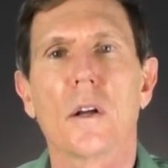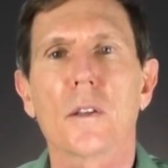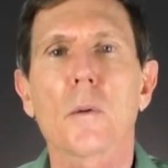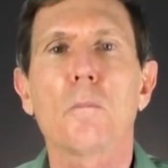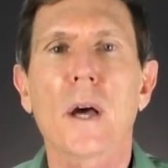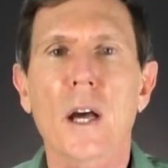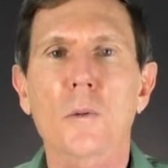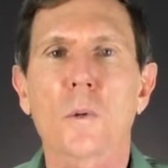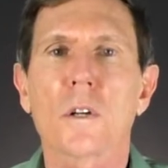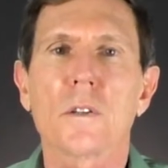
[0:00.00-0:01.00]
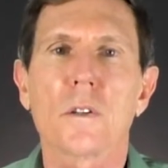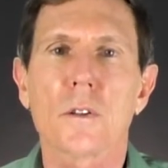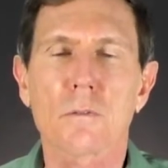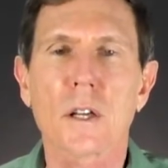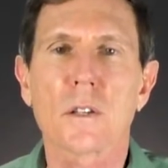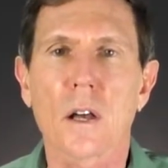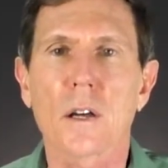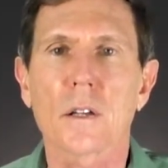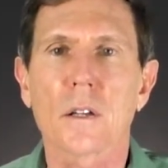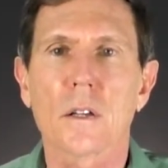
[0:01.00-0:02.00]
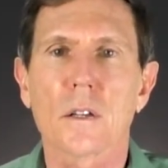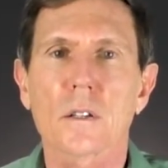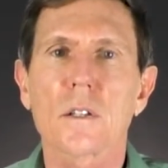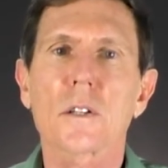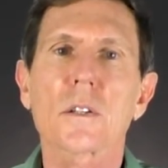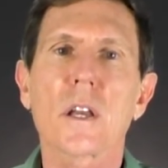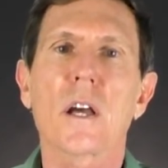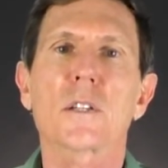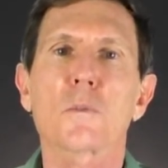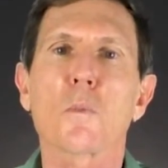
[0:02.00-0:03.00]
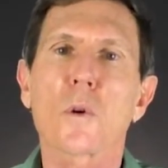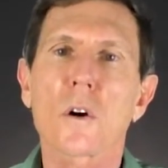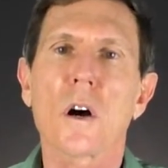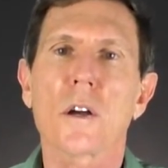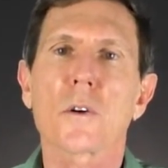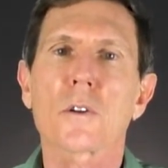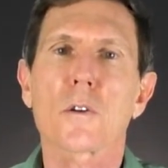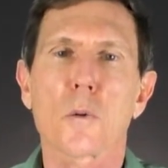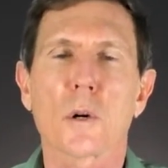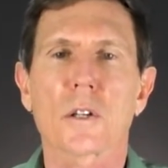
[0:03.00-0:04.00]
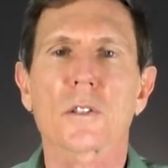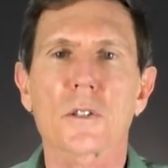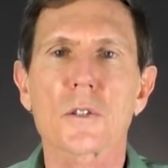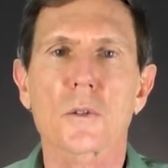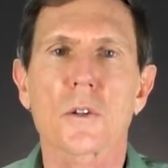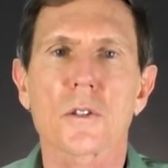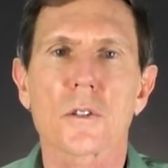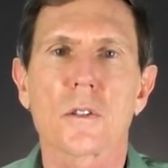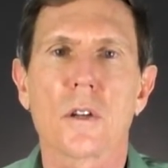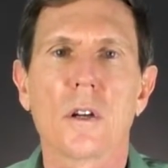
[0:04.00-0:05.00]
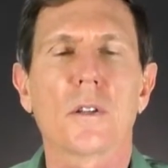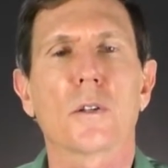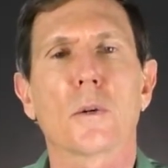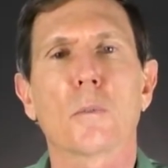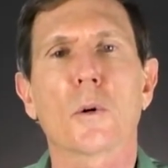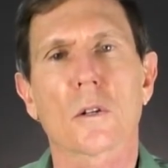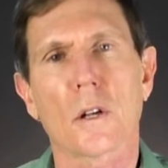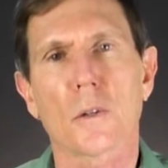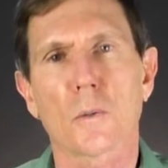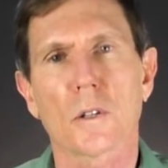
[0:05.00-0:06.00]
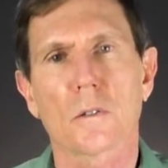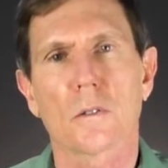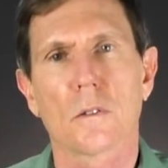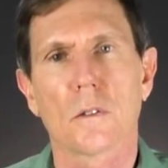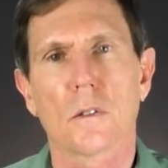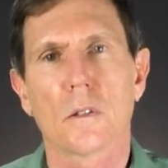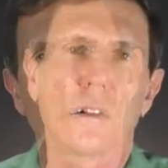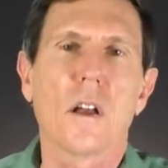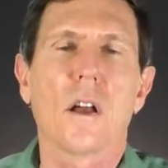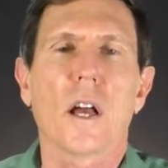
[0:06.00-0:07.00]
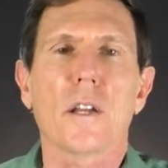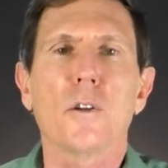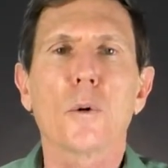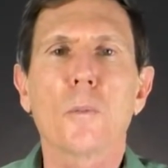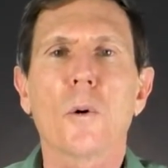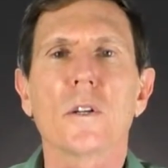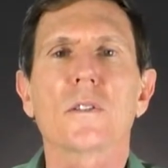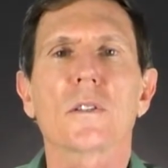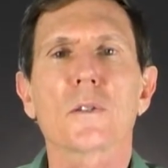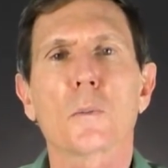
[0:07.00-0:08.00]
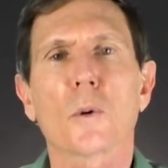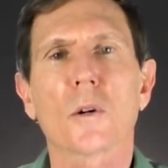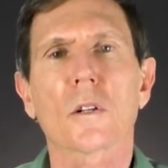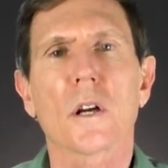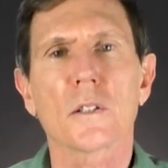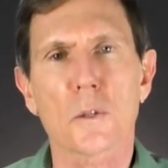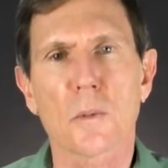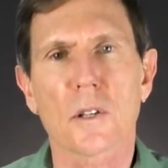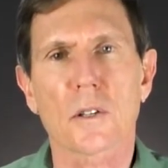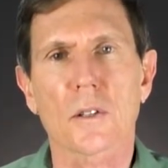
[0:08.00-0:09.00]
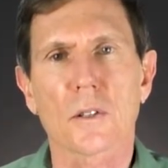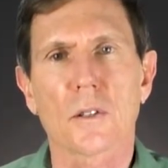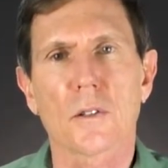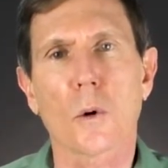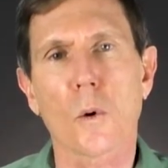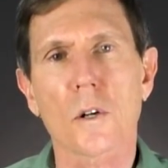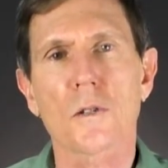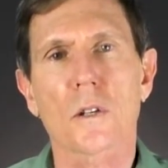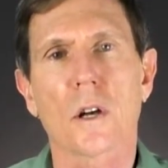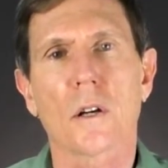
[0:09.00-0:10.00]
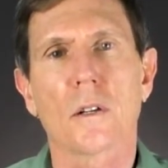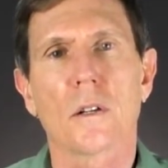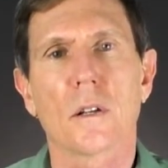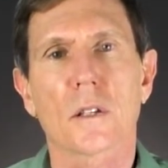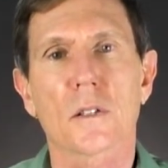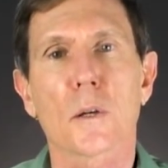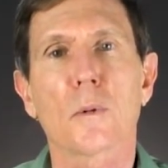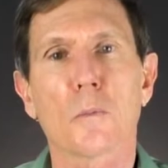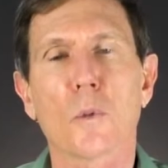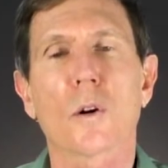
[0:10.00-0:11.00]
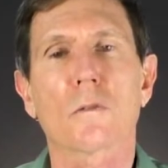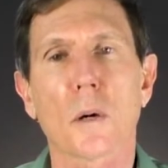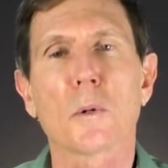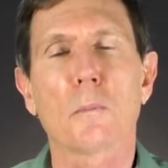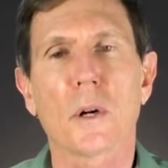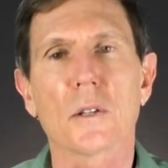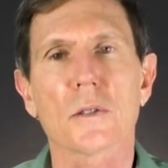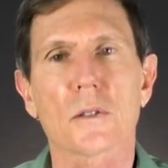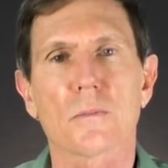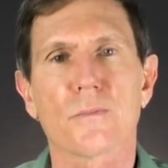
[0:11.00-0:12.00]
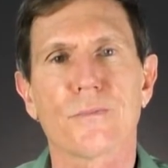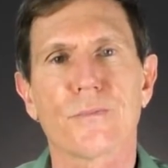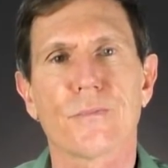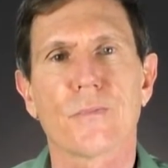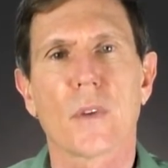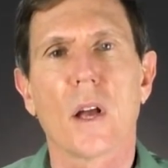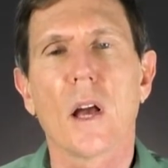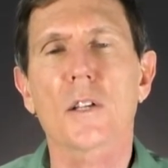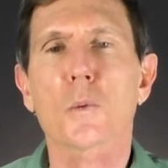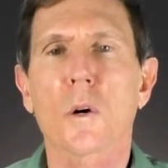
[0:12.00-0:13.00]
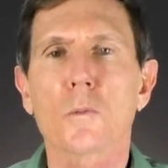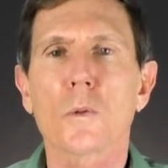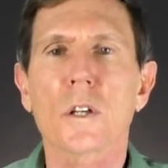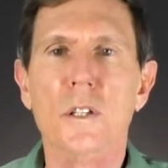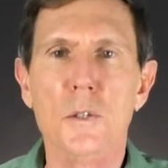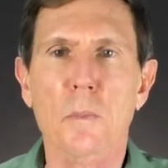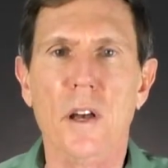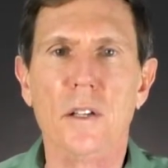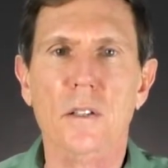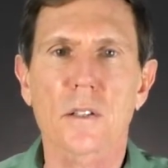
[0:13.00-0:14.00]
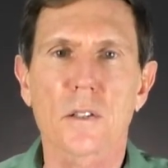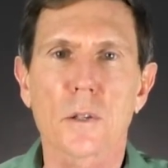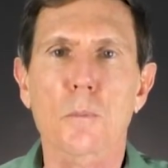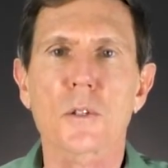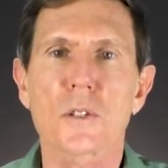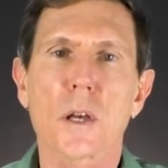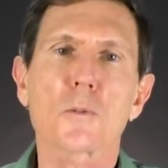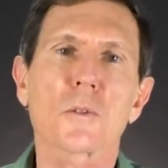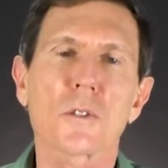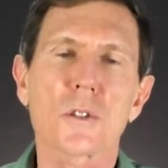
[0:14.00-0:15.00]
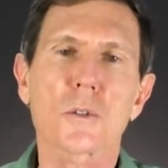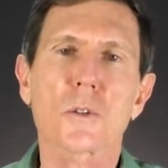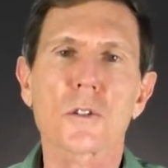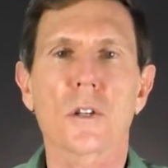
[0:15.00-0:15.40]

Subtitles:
The bad one, the red line, clearly has more high-order harmonic distortion than the borderline one. At no point does the borderline speaker, the orange line, exhibit more rub and buzz. As one would expect, the perceptual distortion